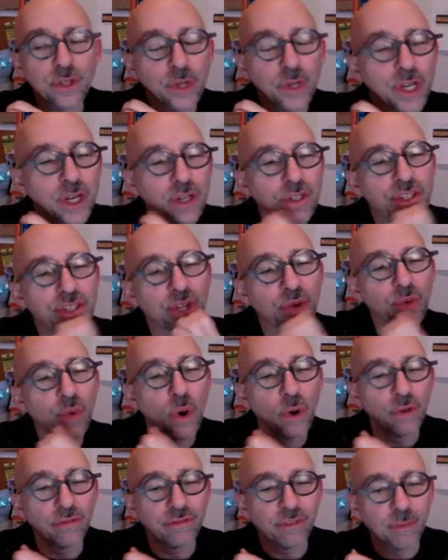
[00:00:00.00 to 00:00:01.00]
So here's the
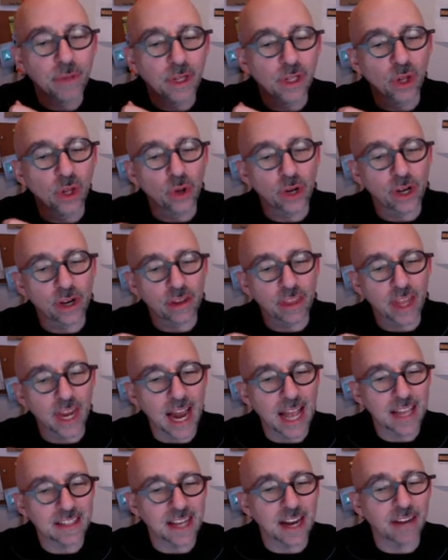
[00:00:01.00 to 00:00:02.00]
quote from the lawyer that
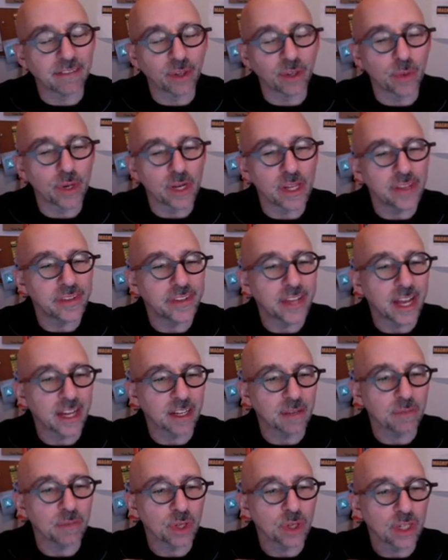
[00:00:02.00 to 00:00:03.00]
has everyone in the tech
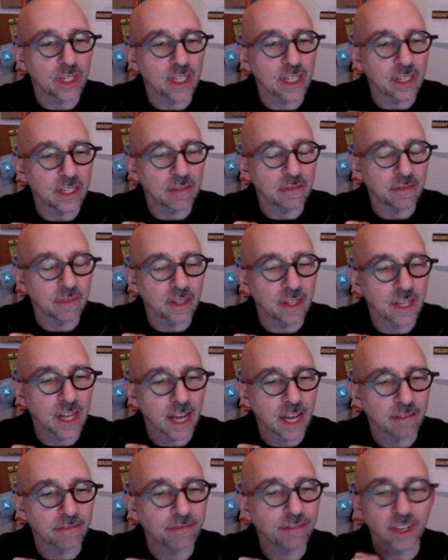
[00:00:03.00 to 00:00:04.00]
community
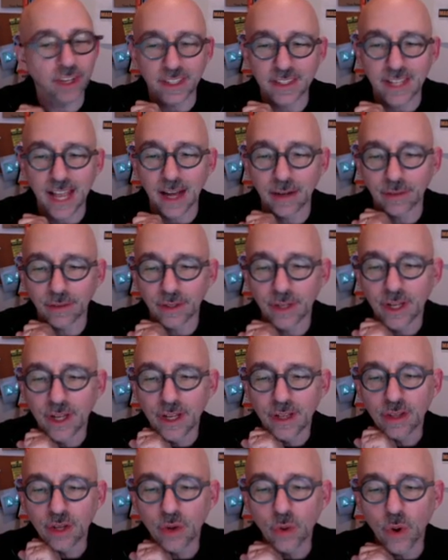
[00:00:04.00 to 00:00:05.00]
kind of freaked out.
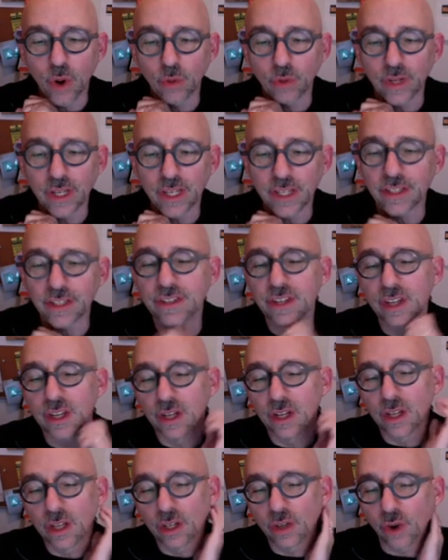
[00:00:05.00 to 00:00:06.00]
The quote reads,
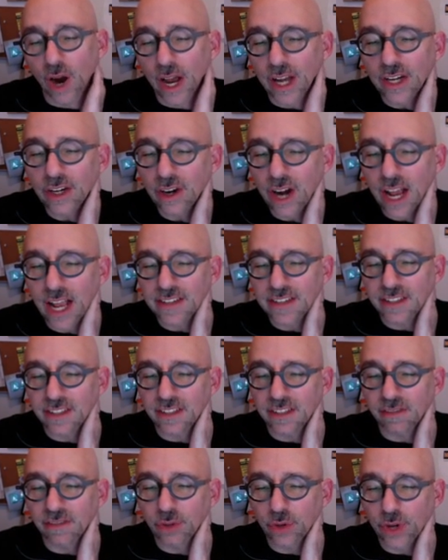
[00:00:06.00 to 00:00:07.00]
"Grindr has
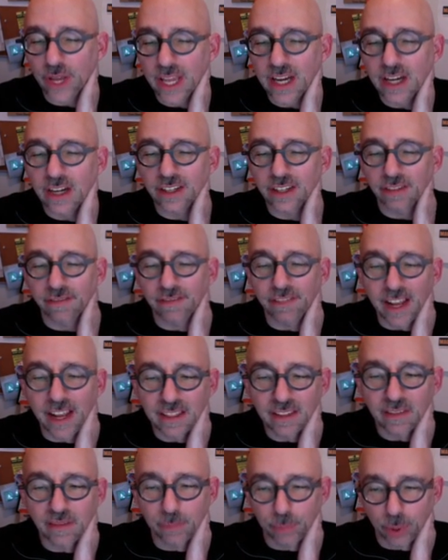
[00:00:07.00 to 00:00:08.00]
created a
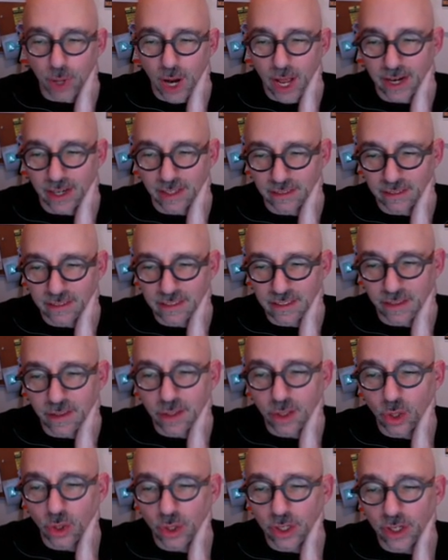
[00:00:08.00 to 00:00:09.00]
defective product," said
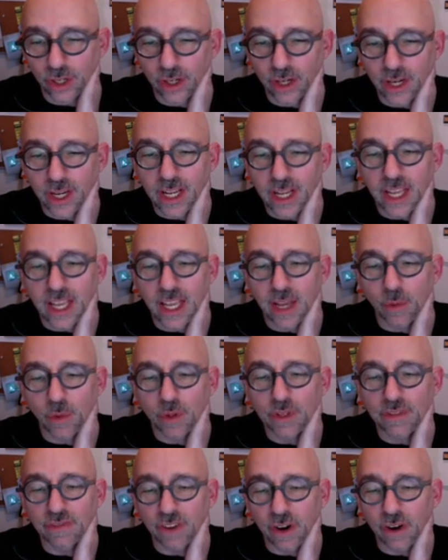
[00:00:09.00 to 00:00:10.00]
the lawyer. "It
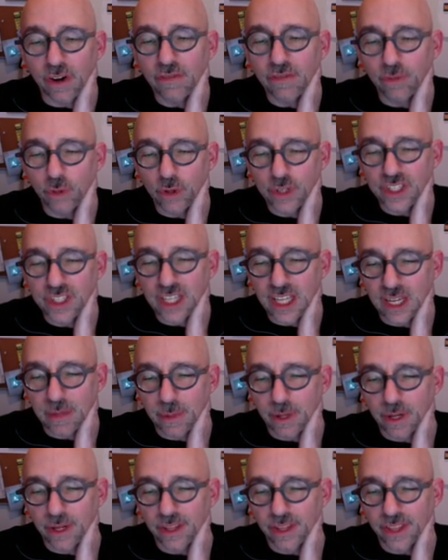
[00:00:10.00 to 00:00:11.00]
was very
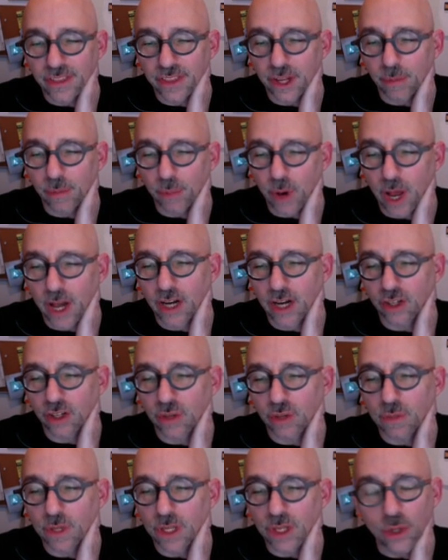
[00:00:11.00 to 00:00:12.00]
foreseeable that their product
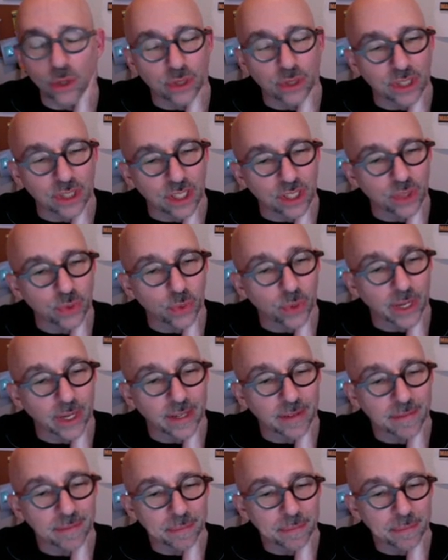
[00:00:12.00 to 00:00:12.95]
could be used this way."